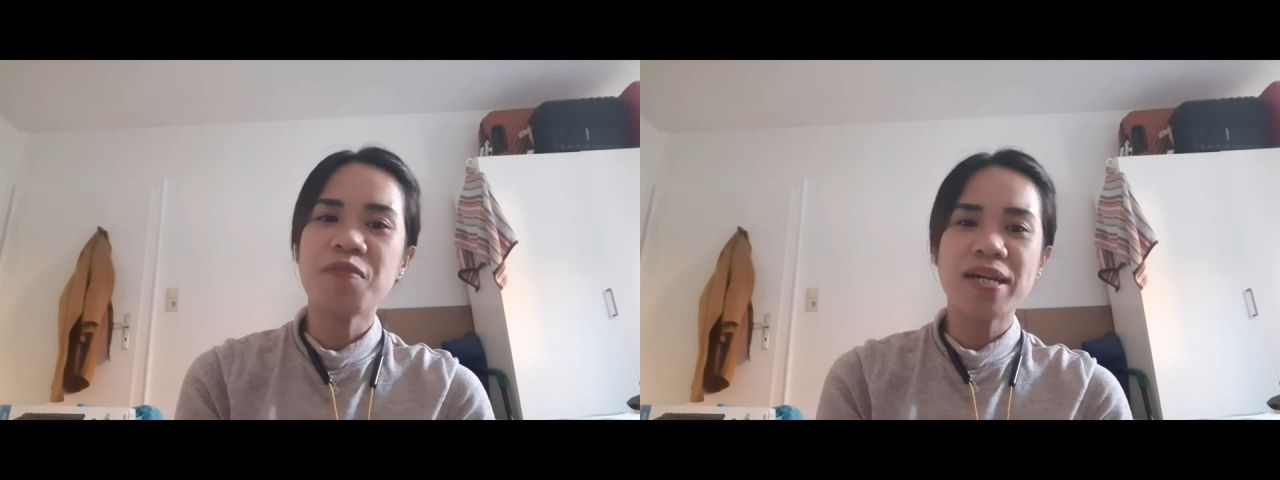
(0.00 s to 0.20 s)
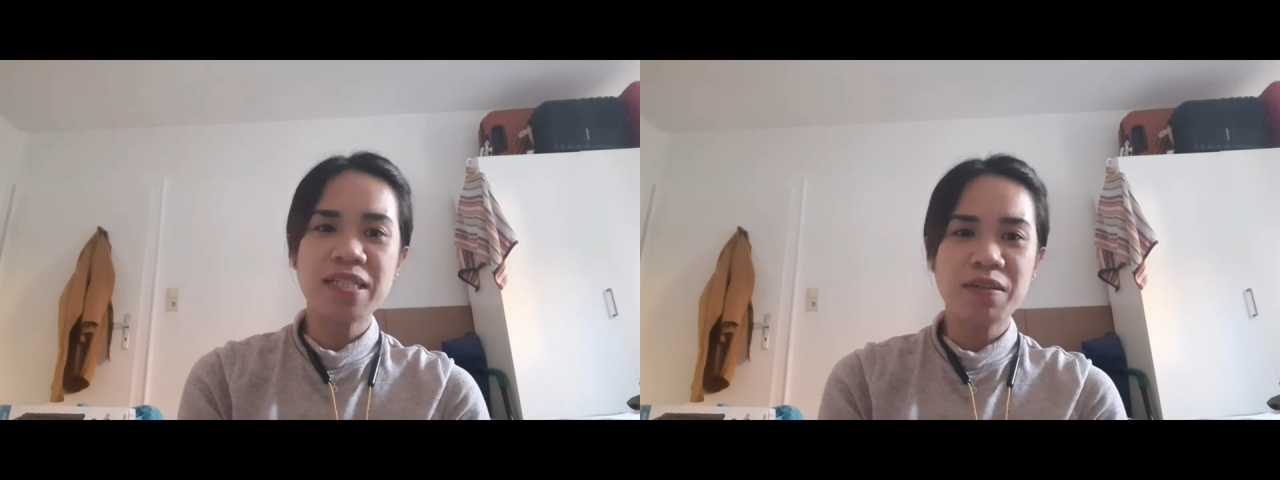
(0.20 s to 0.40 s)

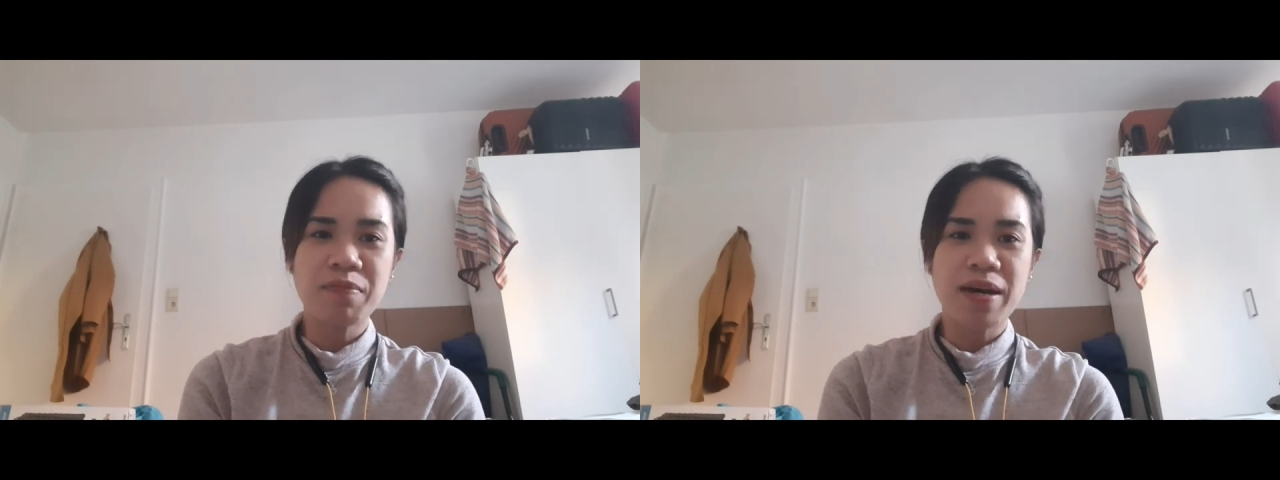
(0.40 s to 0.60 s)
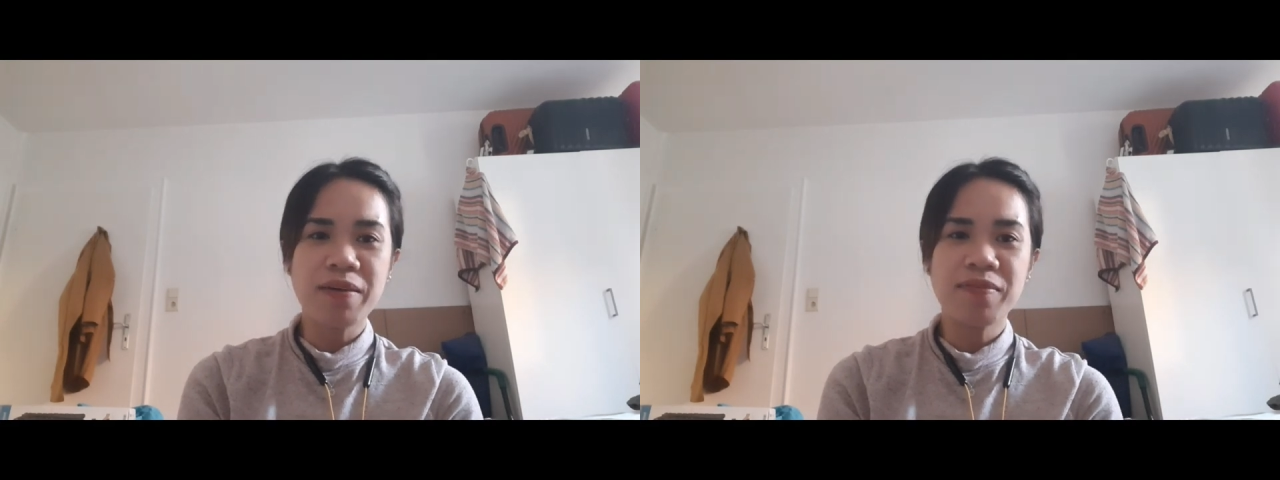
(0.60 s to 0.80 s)

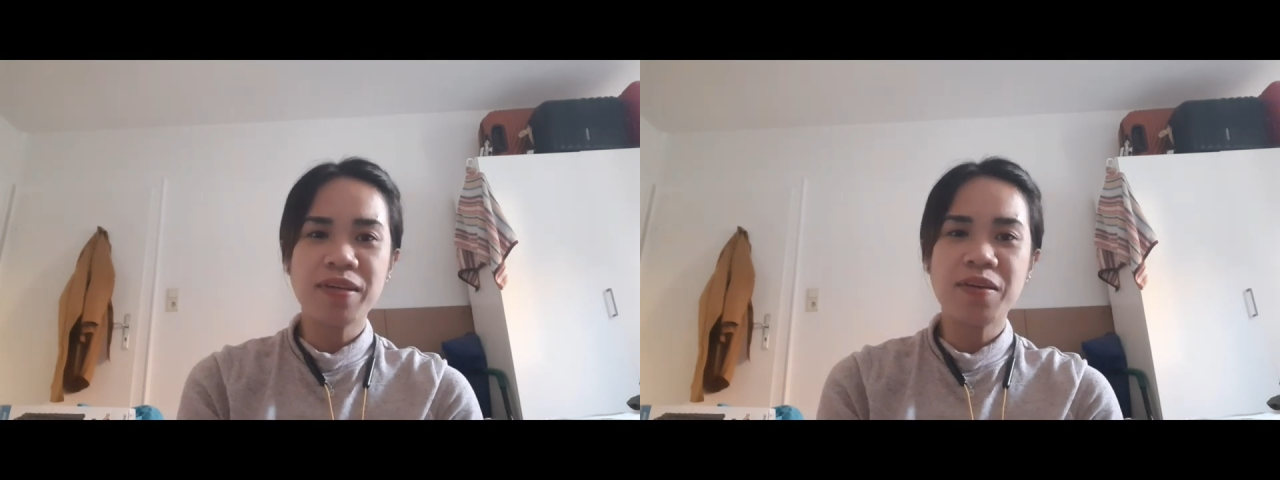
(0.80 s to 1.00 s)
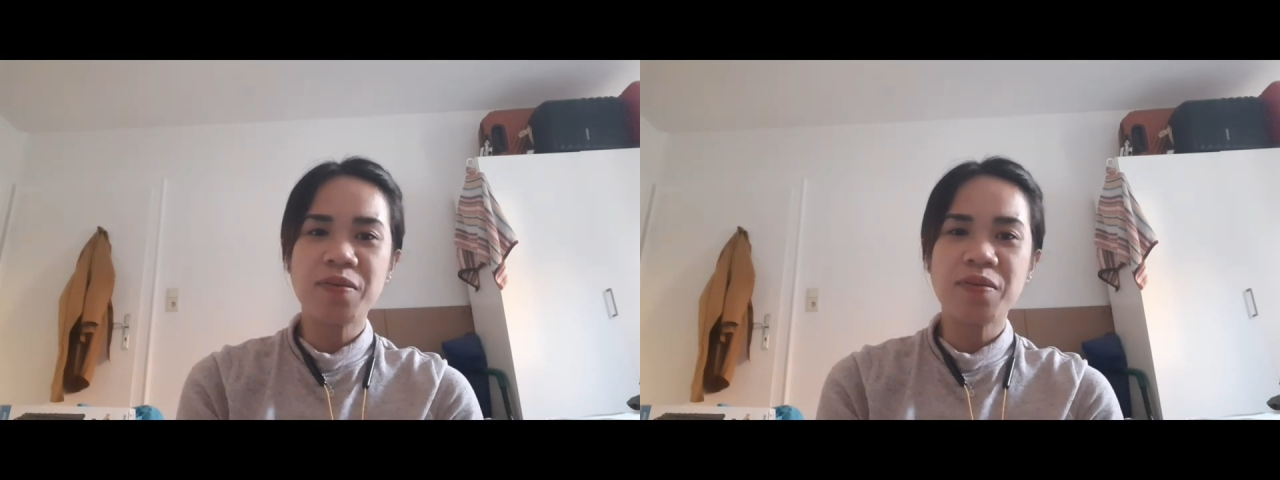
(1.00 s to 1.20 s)
Watching my
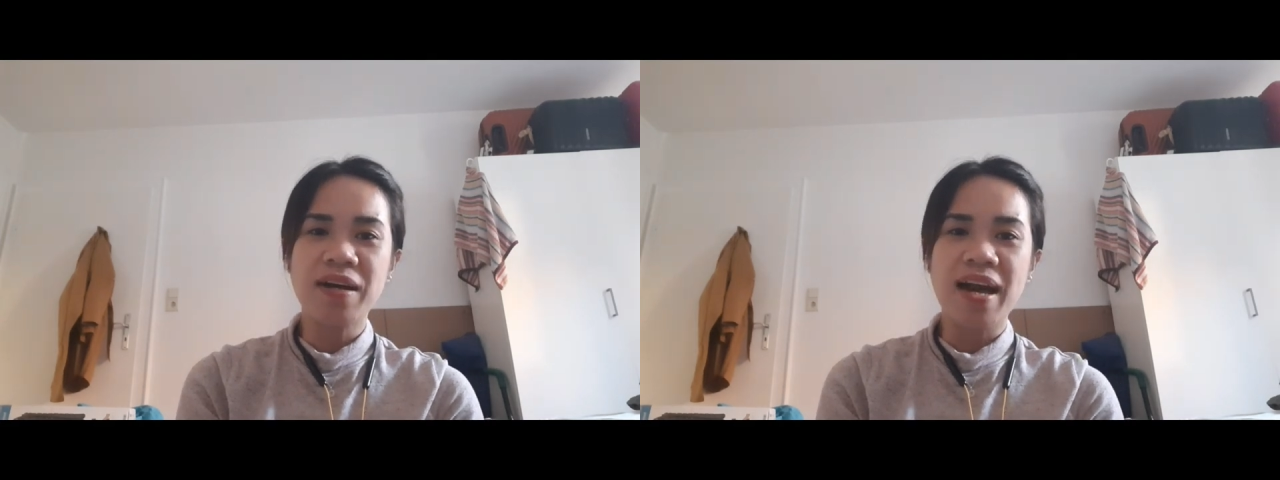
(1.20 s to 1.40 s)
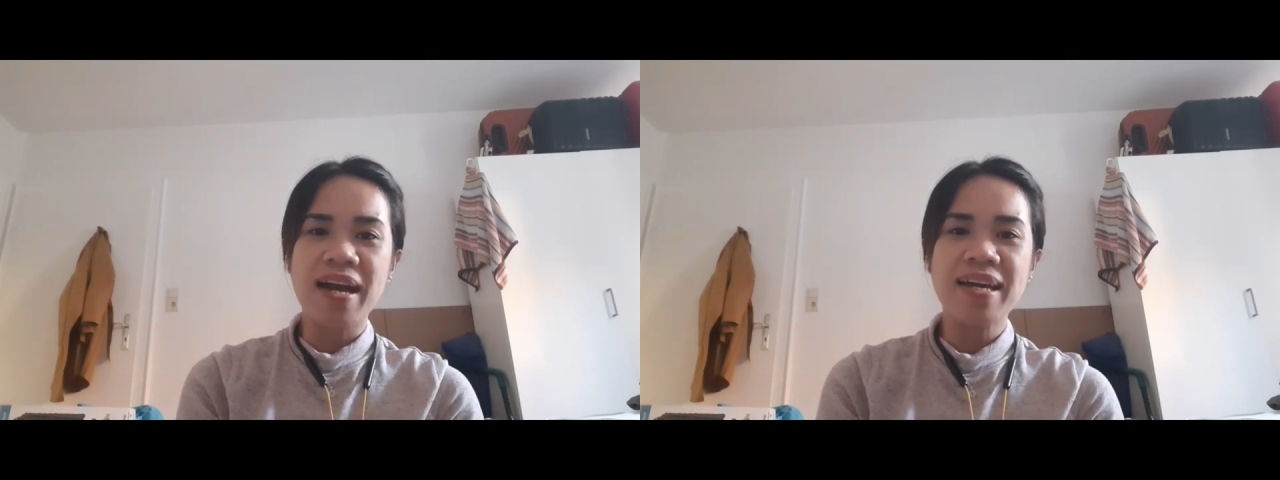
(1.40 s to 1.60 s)
video,
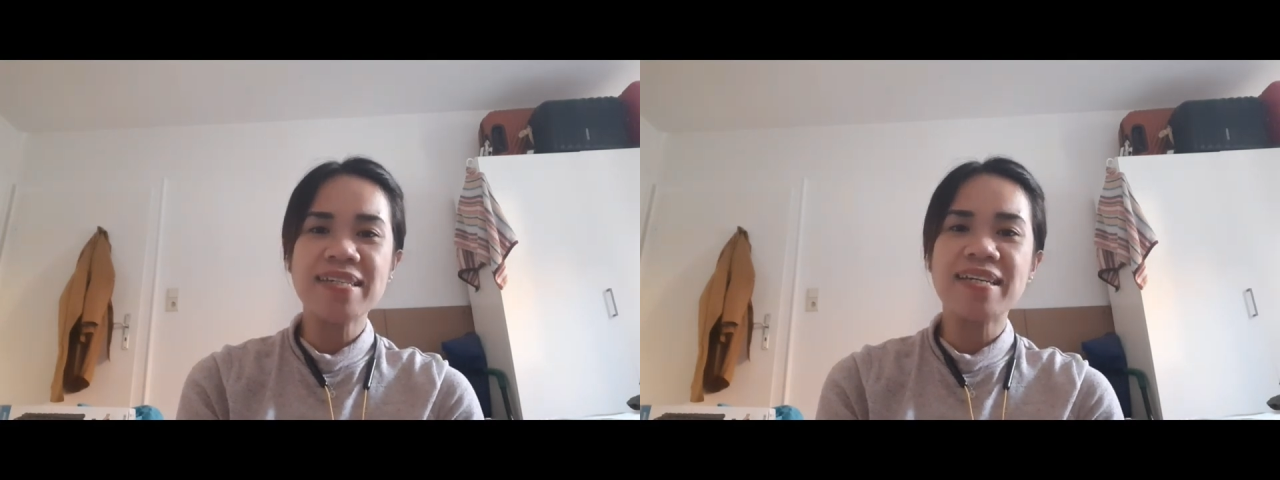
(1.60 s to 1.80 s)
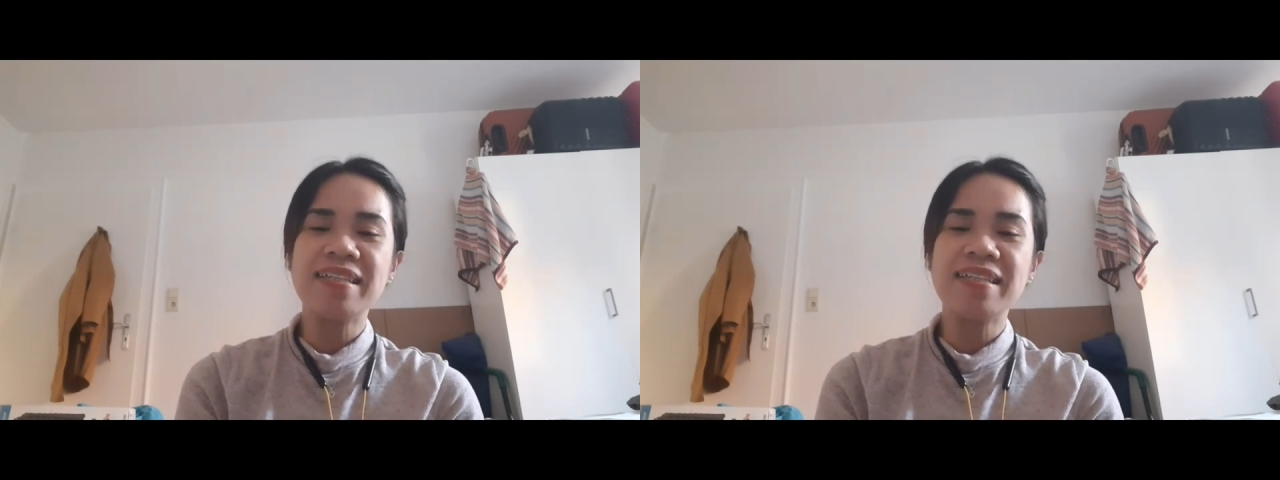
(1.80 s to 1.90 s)
guys.